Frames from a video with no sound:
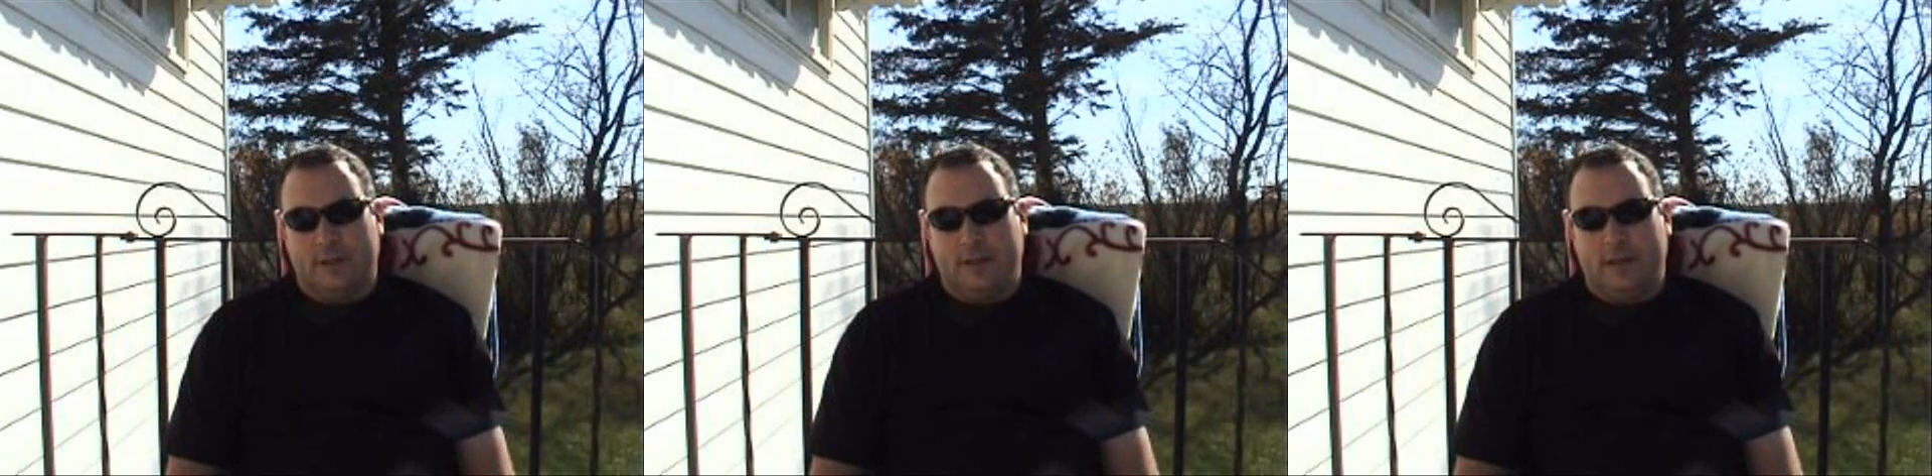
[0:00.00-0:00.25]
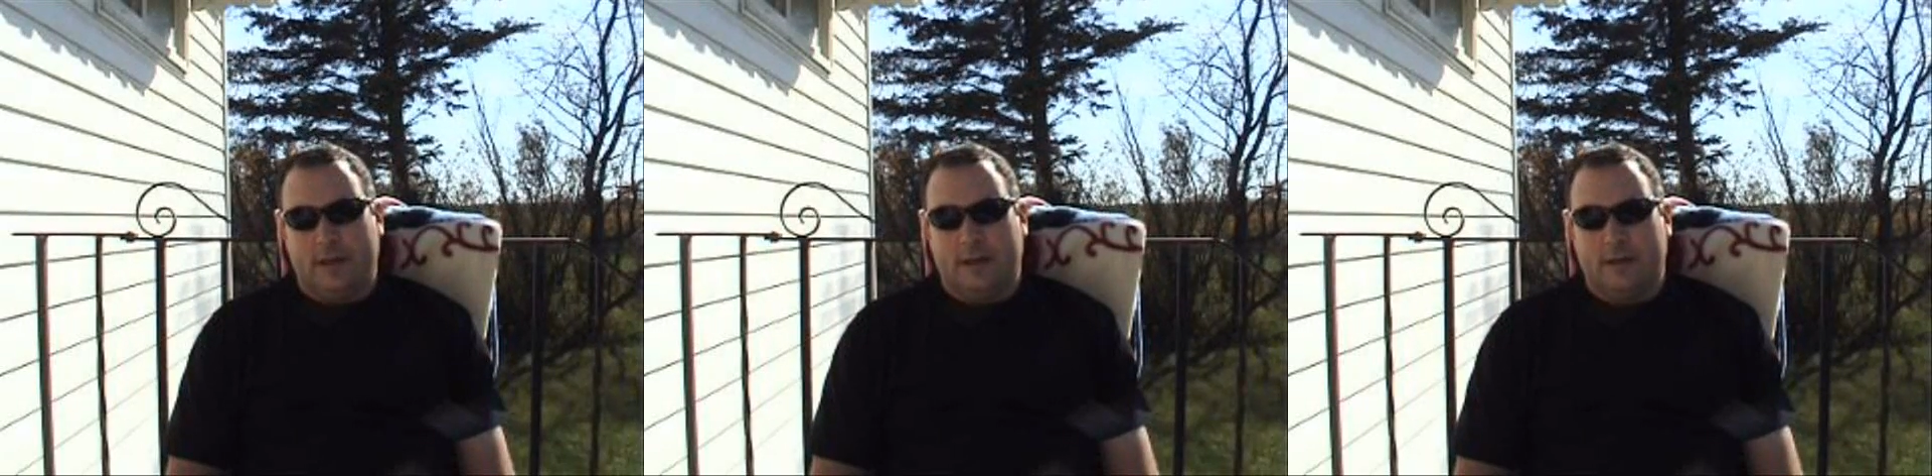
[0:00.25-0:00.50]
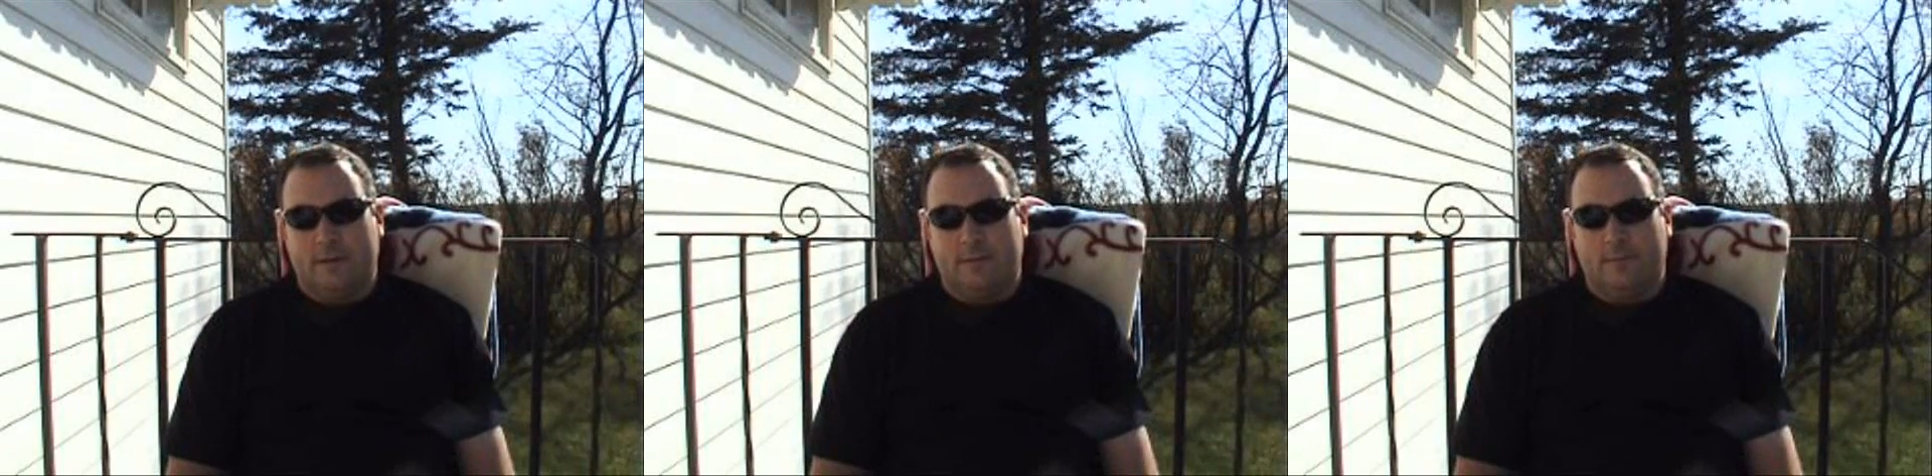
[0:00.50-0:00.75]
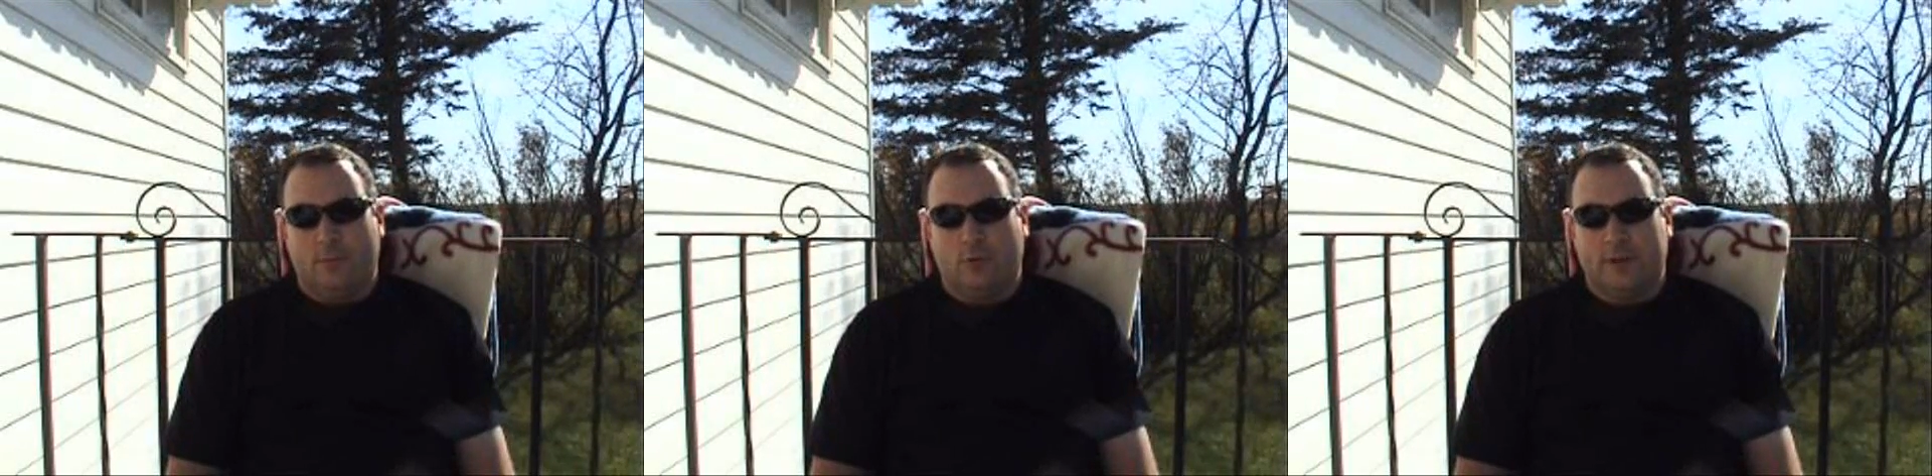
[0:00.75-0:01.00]
the
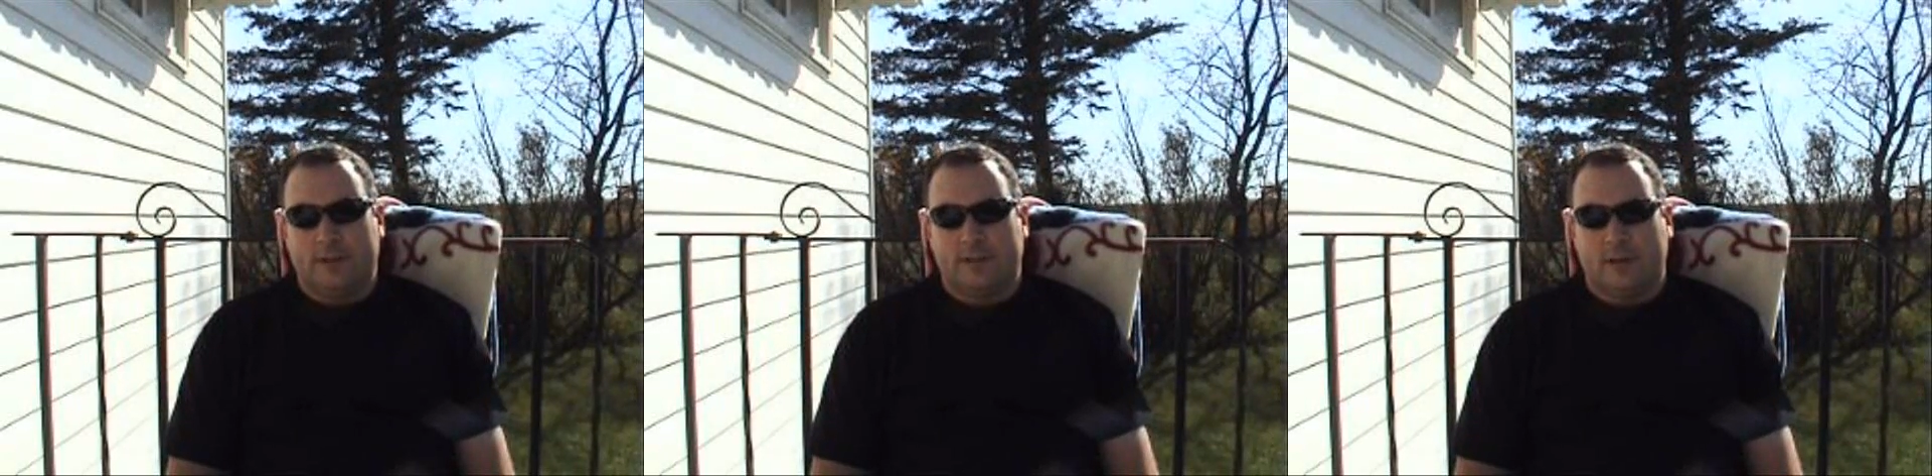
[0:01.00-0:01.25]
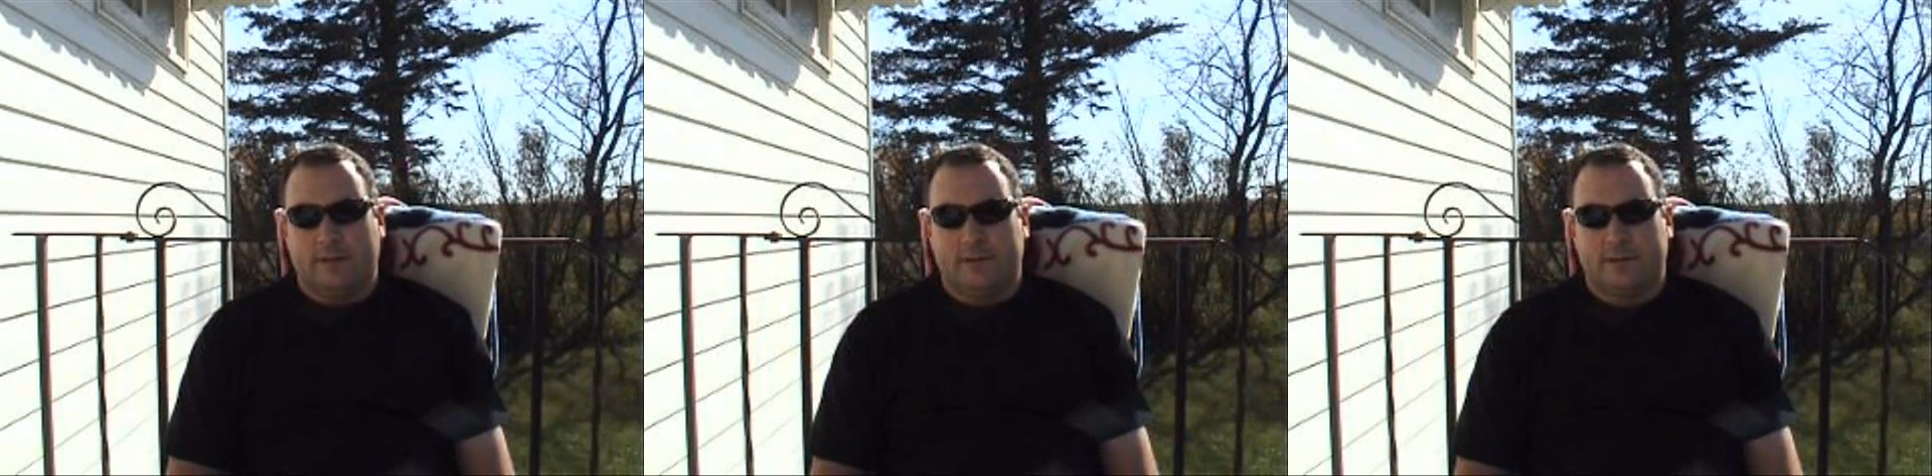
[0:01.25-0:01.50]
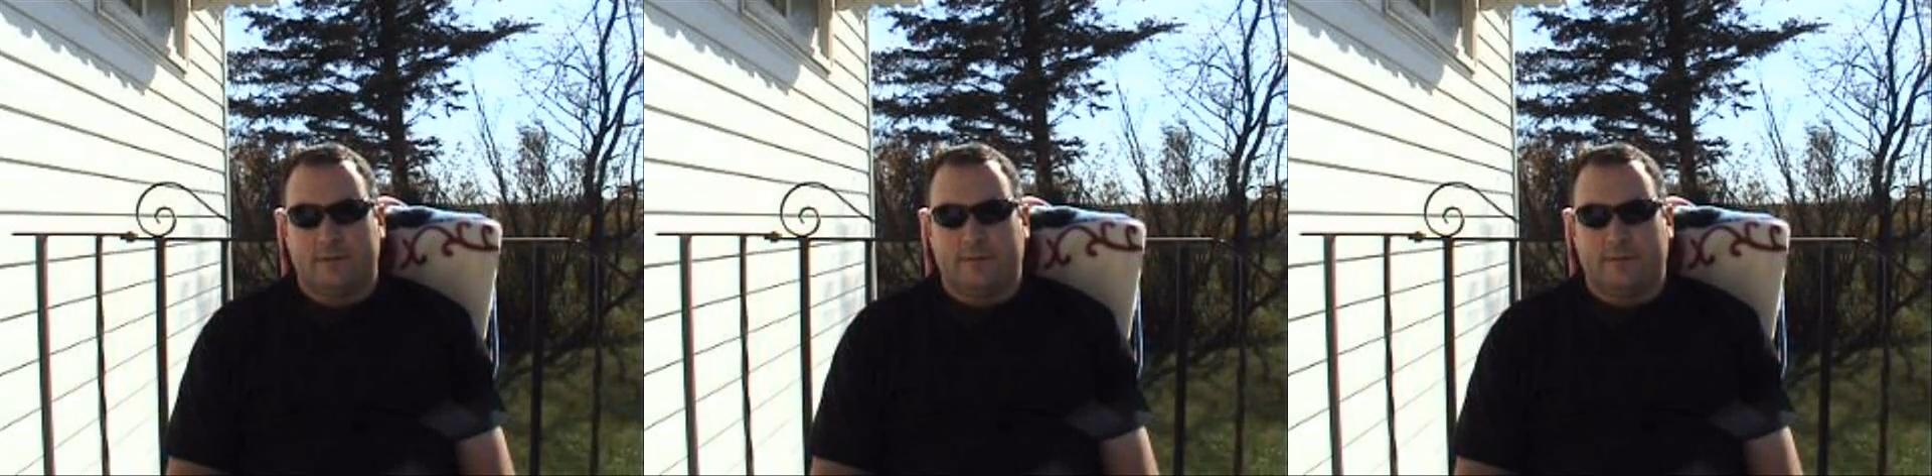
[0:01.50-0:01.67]
morning service,